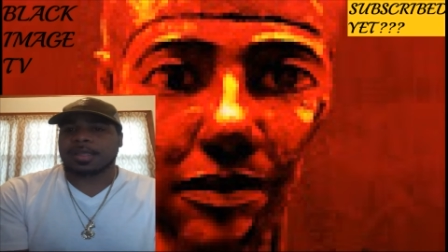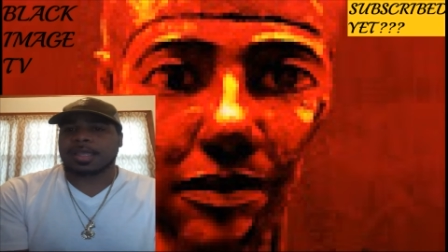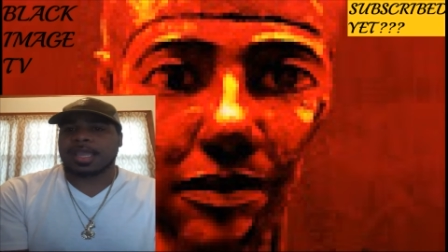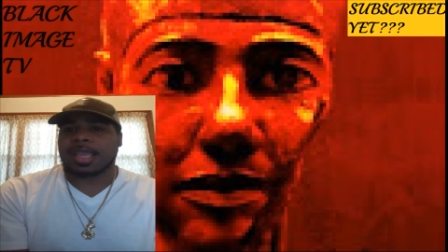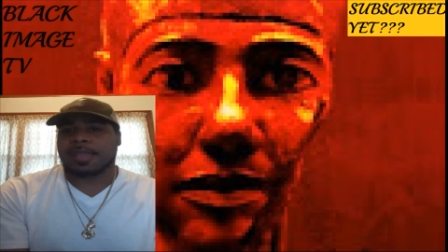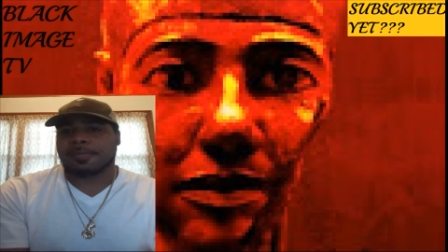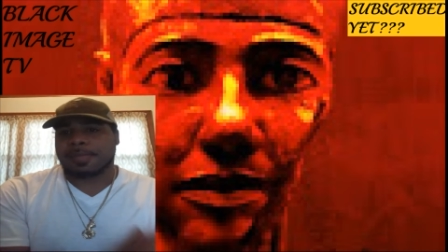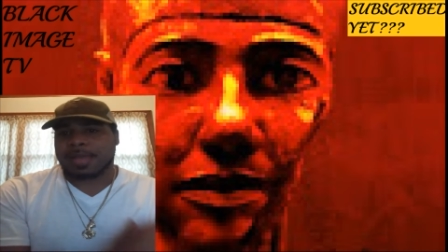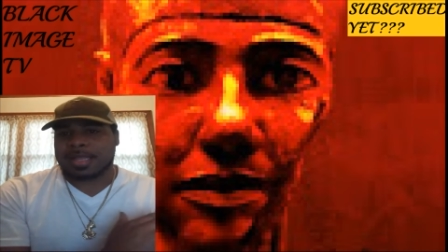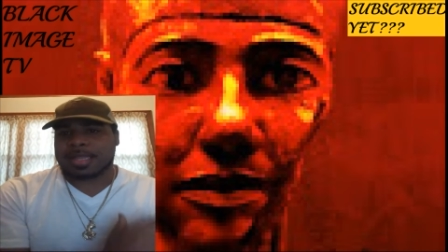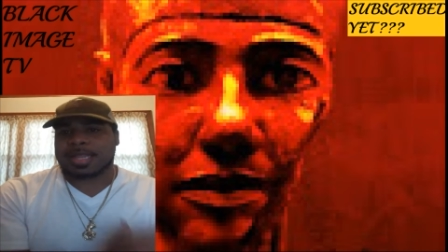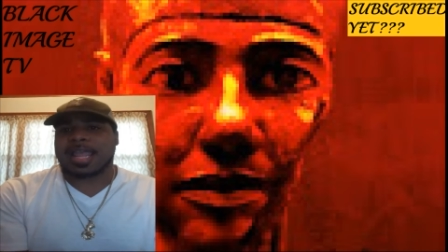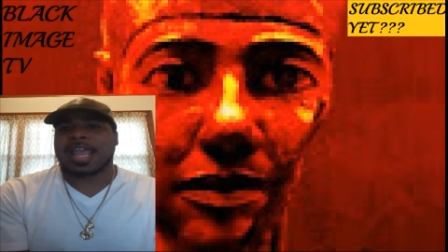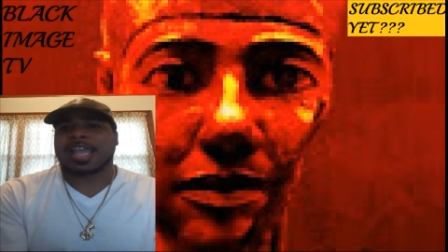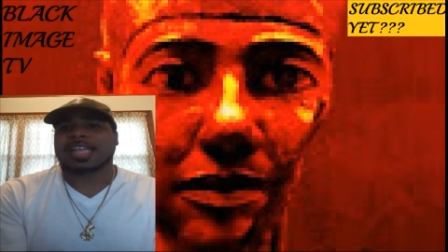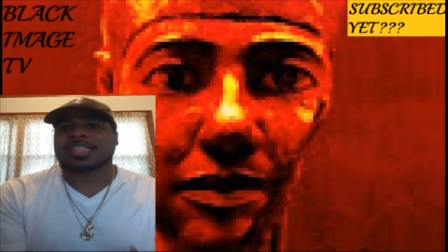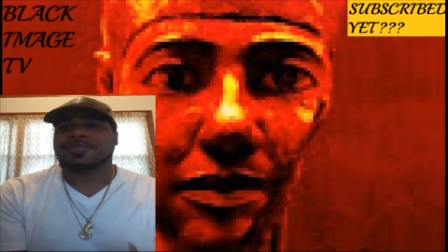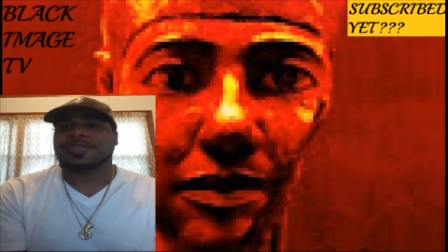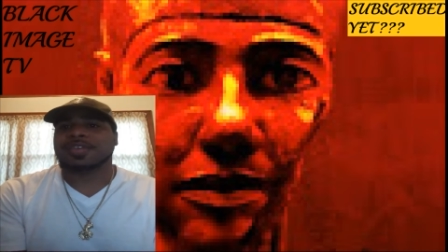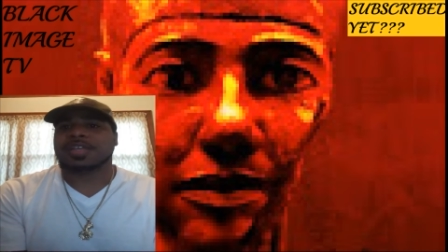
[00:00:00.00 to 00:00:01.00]
in my
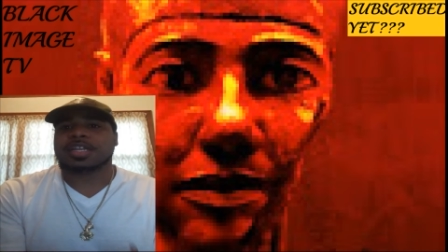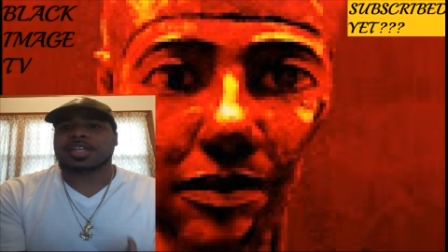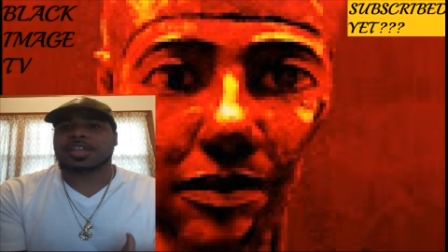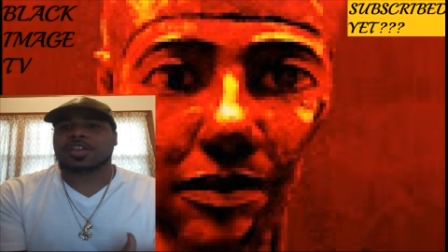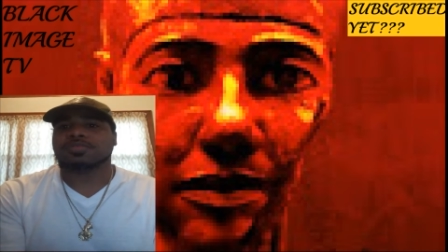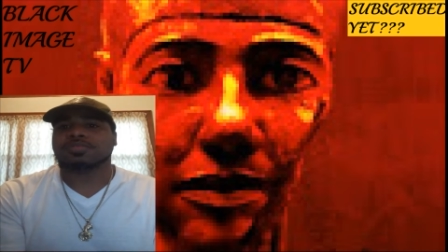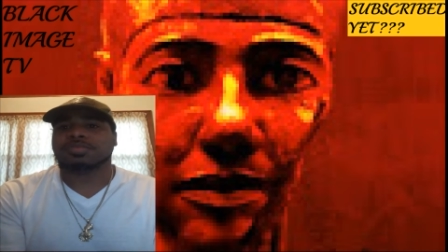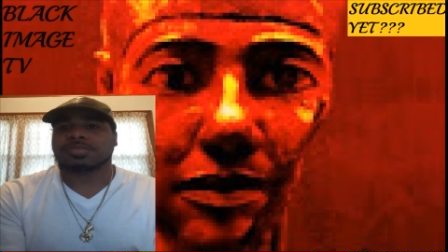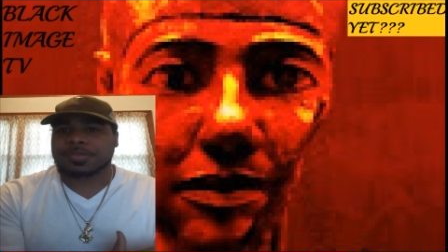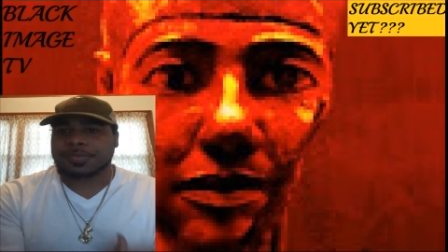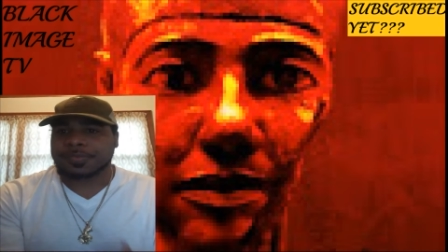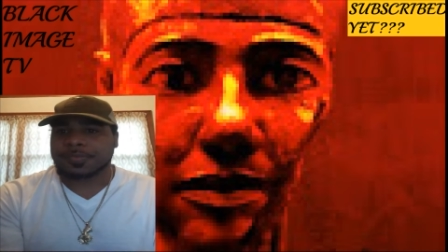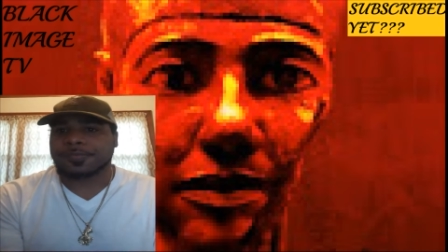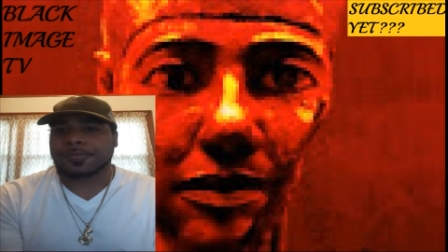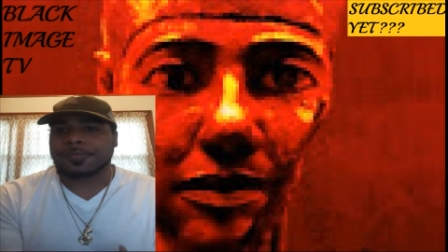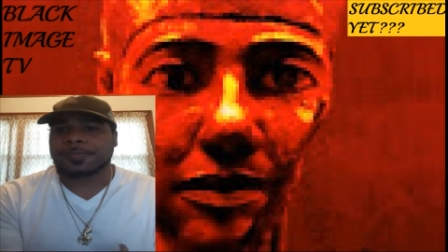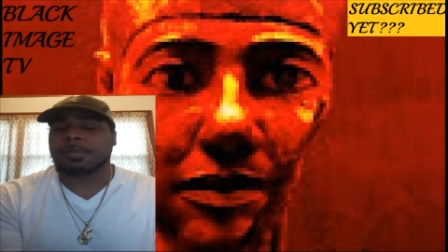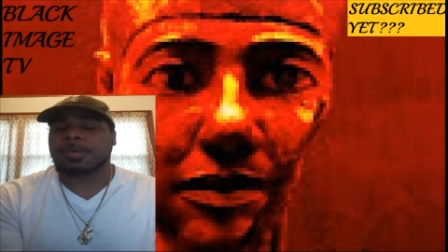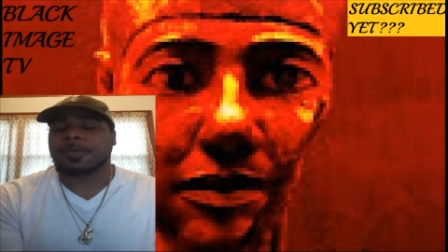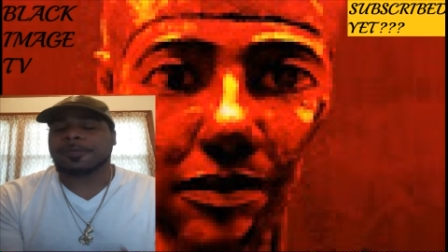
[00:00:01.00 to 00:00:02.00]
last video was
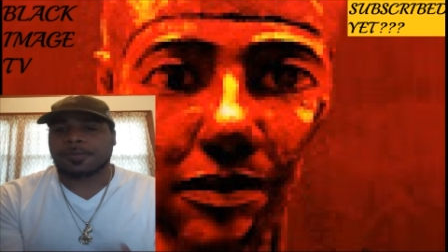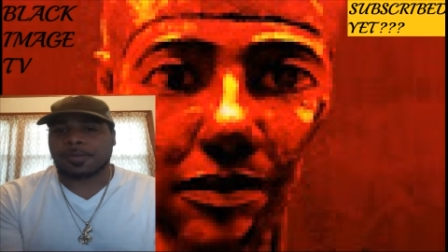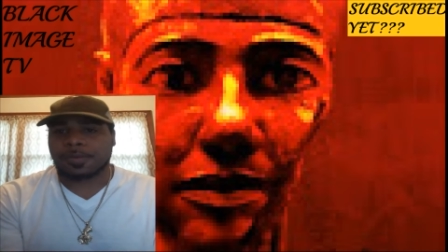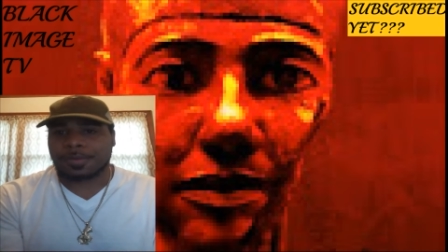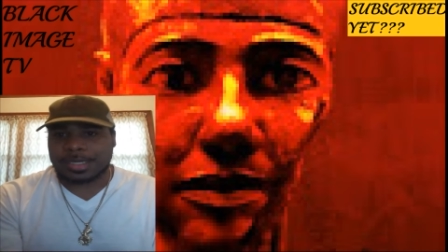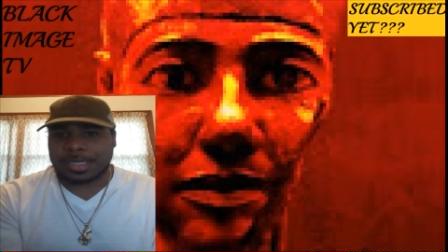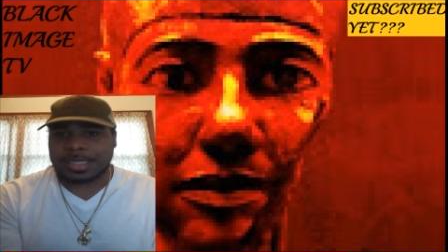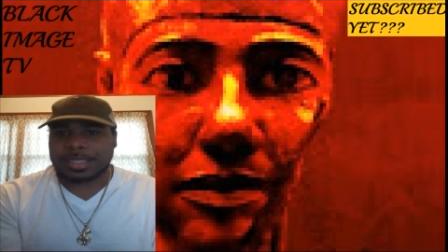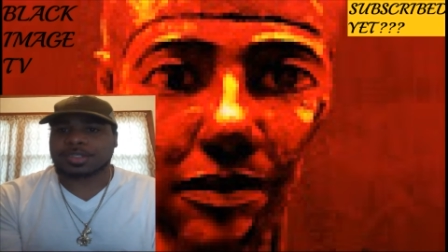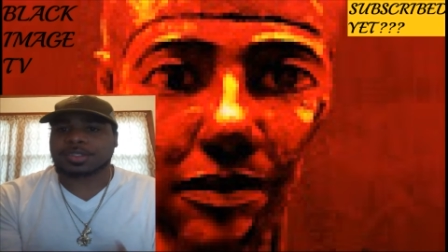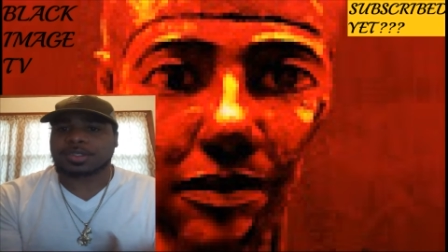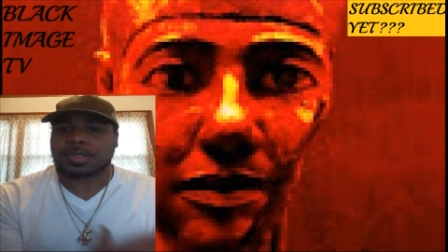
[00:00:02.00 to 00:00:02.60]
before this.